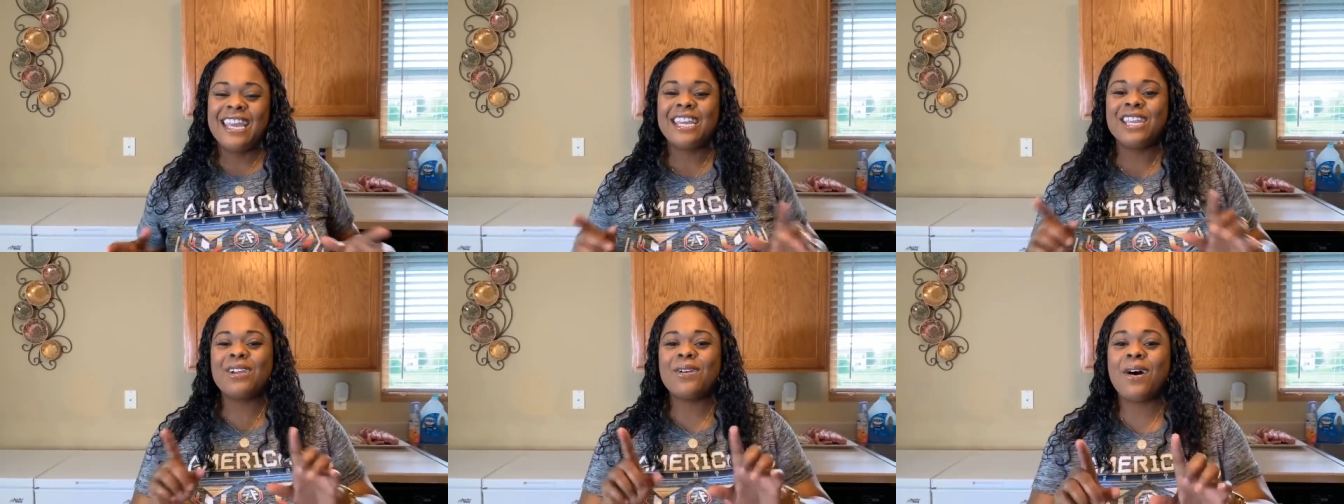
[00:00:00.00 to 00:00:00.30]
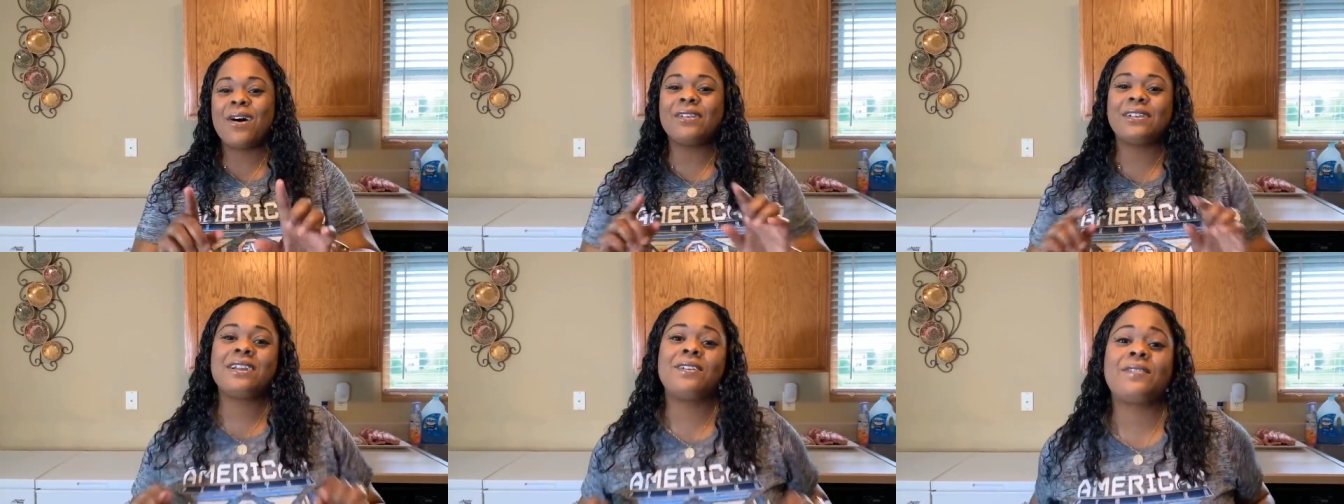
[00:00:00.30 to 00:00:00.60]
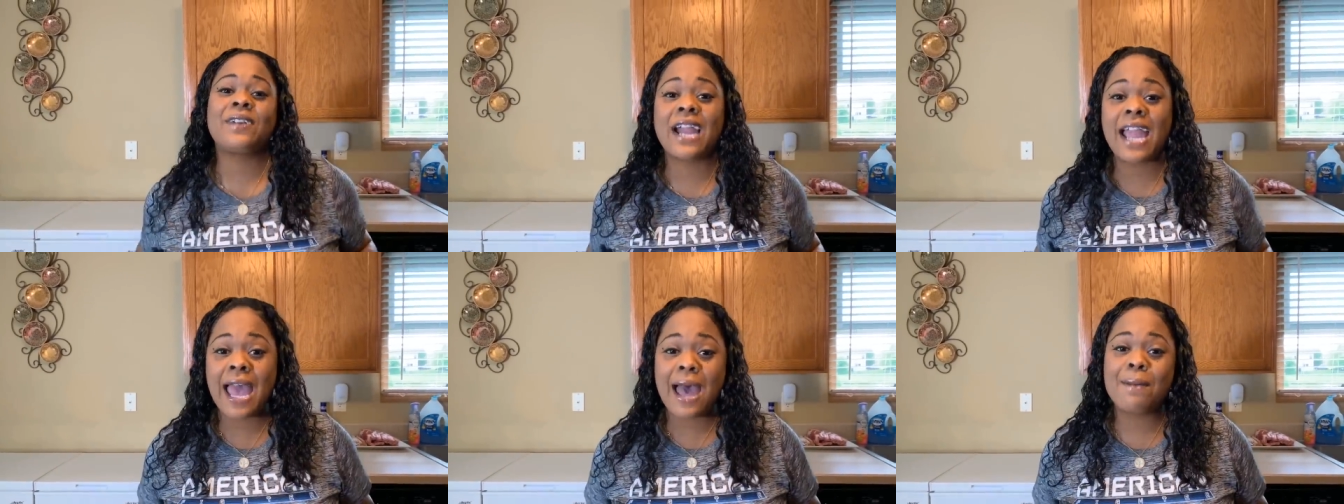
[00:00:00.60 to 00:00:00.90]
You all
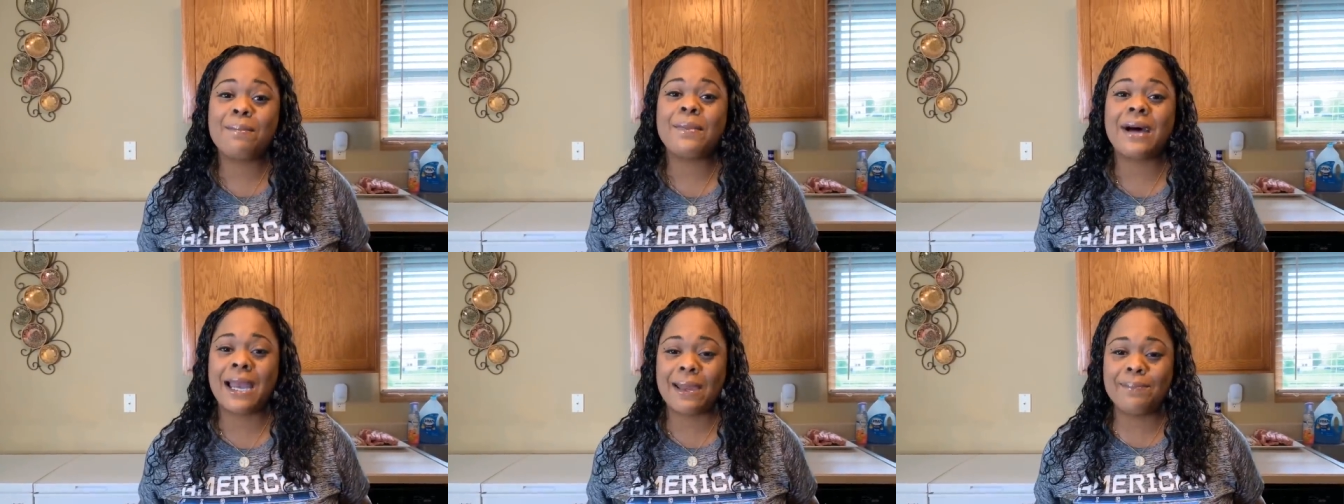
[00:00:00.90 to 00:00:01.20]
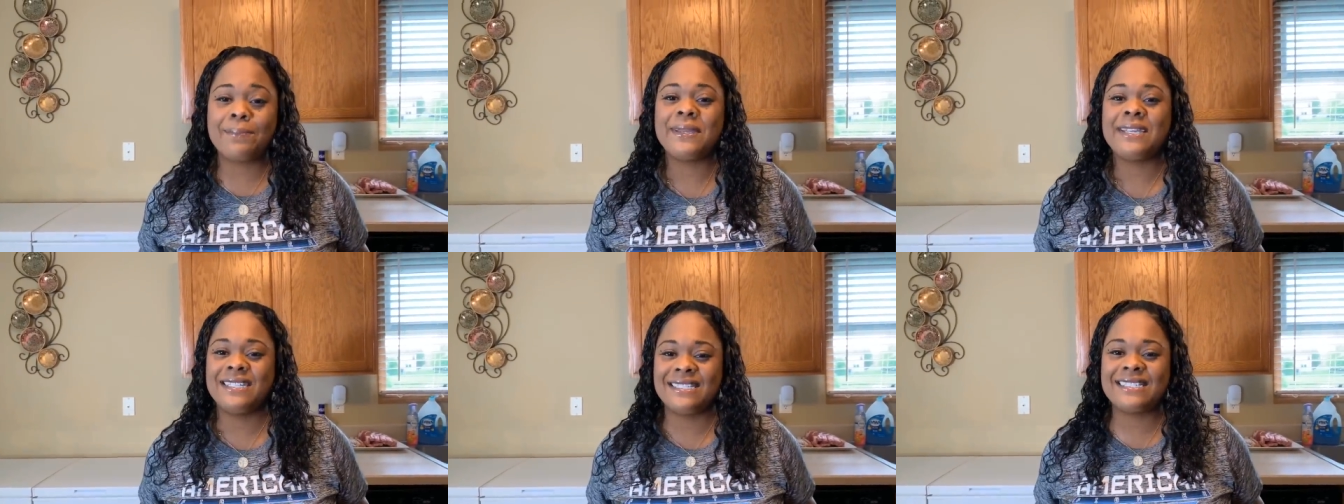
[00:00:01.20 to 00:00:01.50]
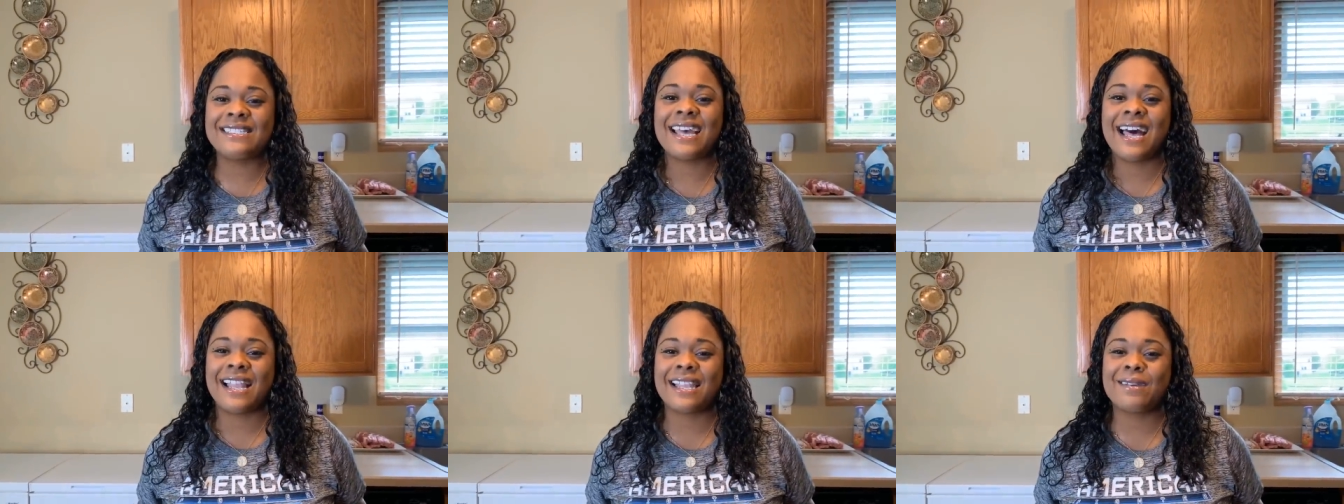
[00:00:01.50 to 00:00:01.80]
never had my pea
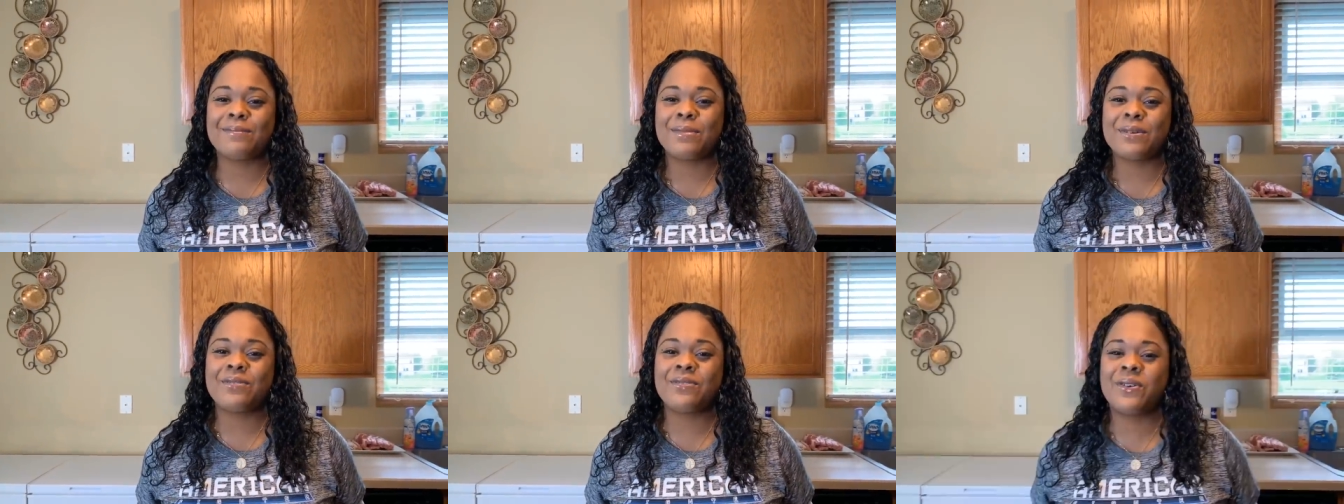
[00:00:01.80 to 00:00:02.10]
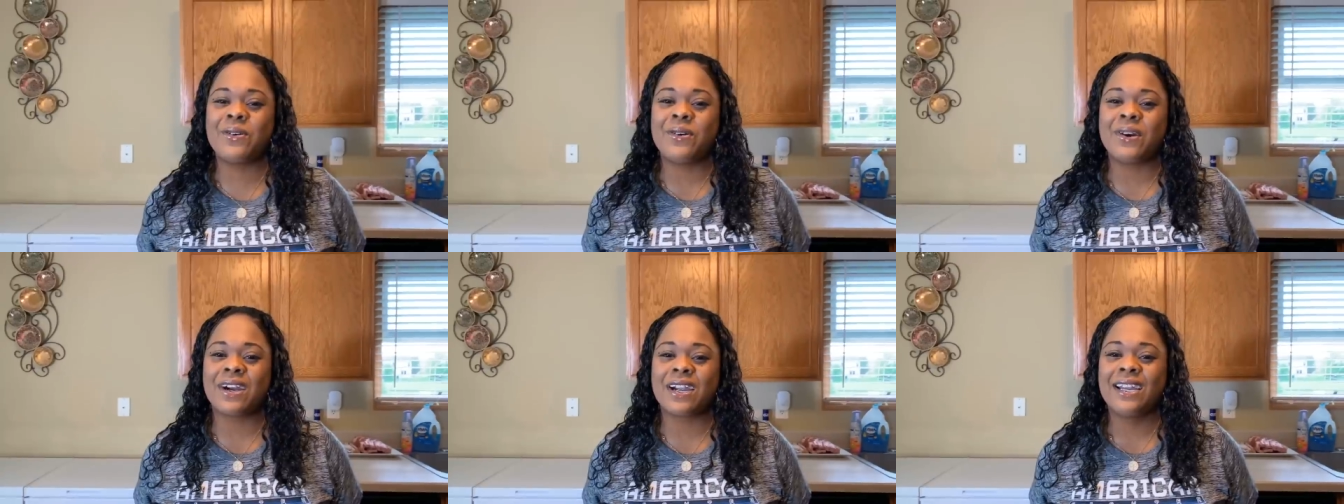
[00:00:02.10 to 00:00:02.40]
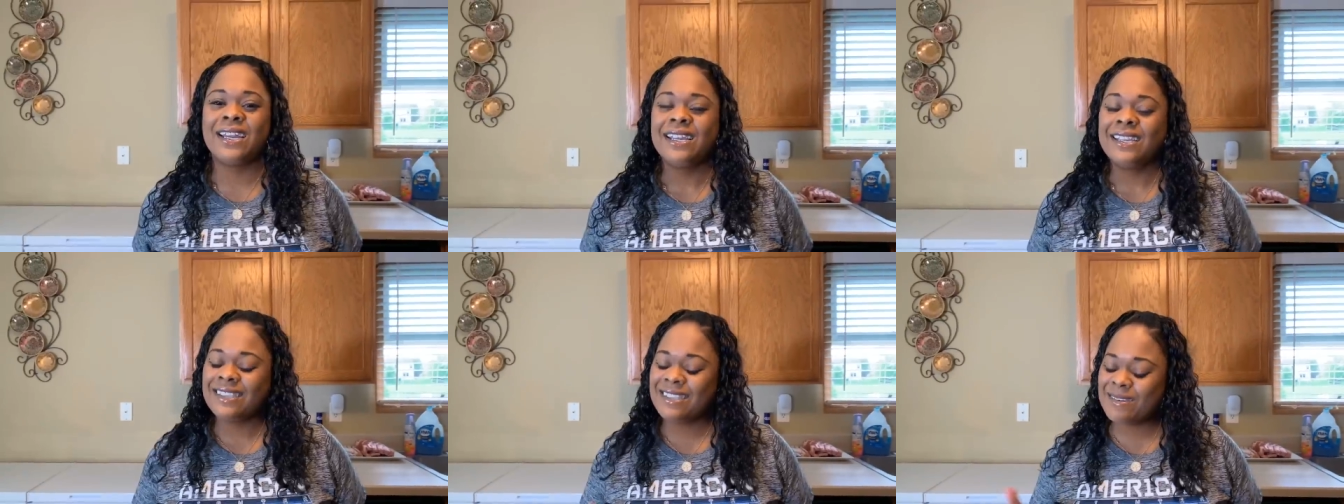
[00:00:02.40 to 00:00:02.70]
salad before.
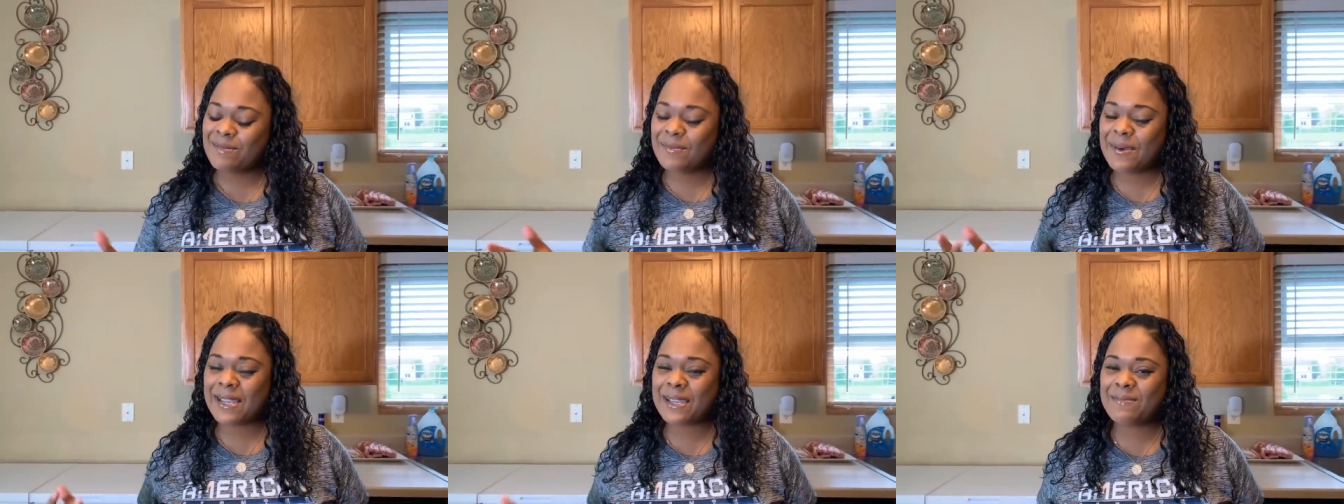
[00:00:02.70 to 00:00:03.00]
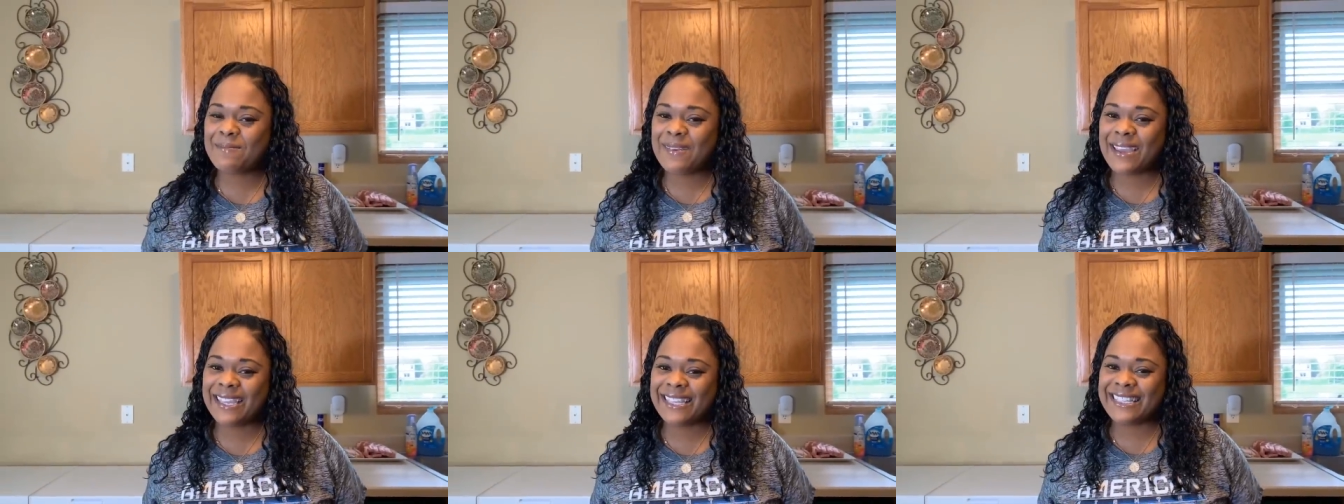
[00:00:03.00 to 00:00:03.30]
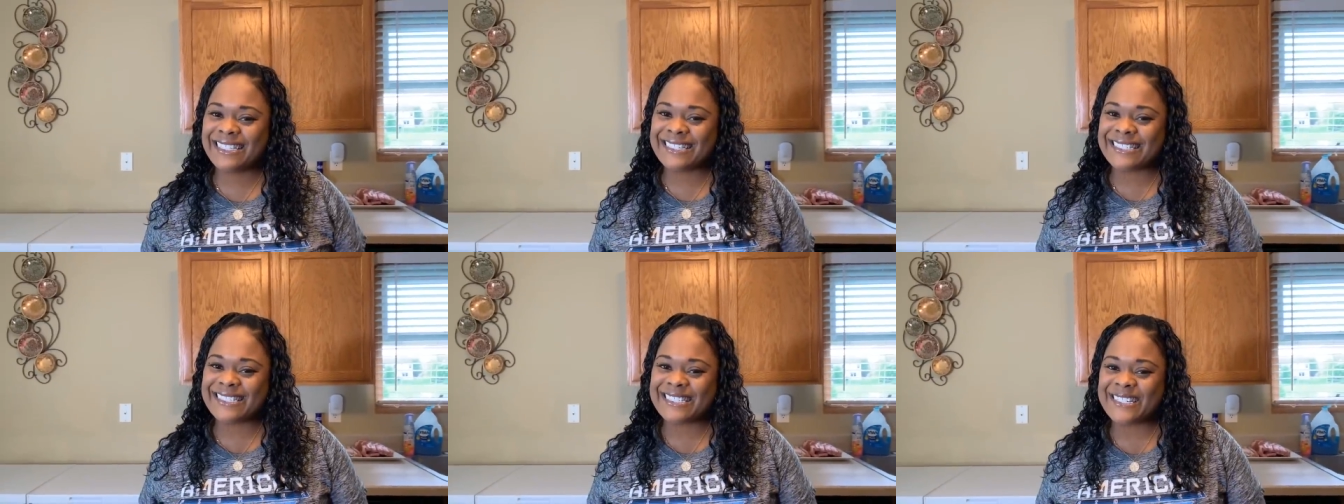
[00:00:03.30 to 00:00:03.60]
You better make
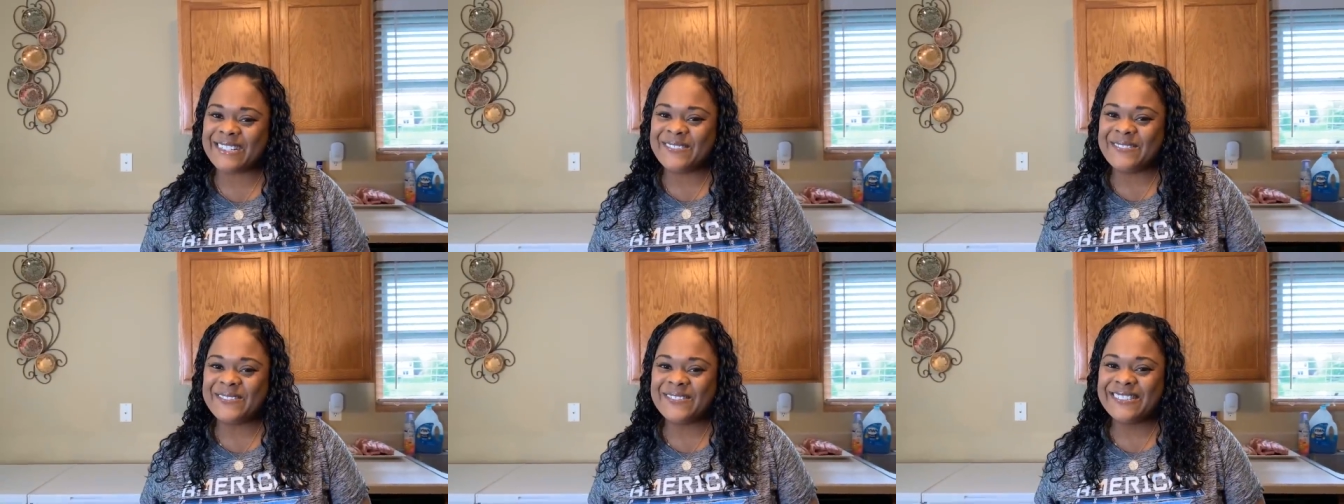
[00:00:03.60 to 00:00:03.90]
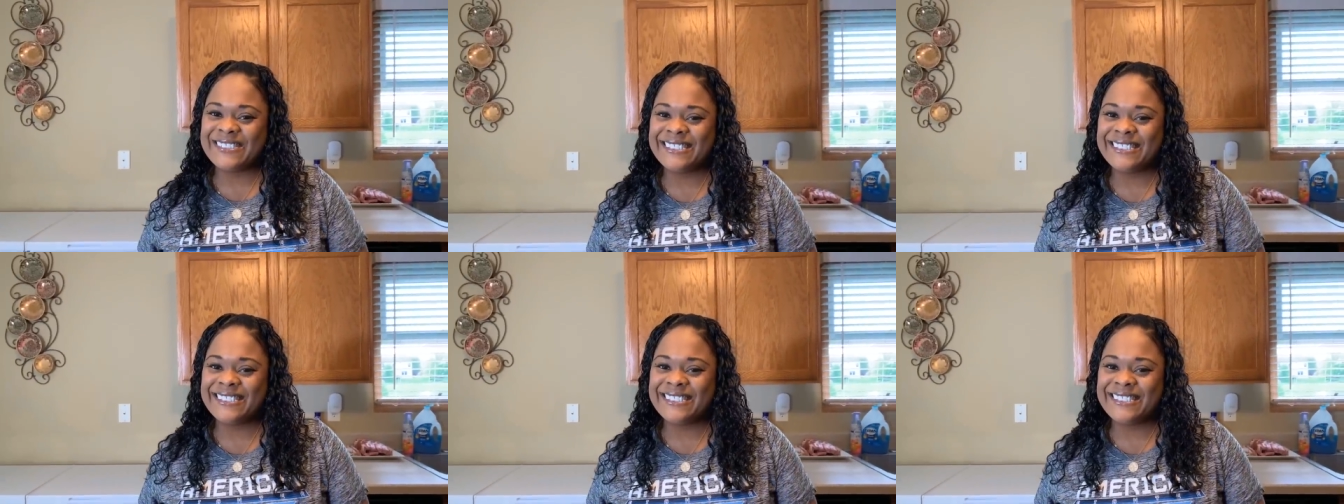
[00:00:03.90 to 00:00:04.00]
you some.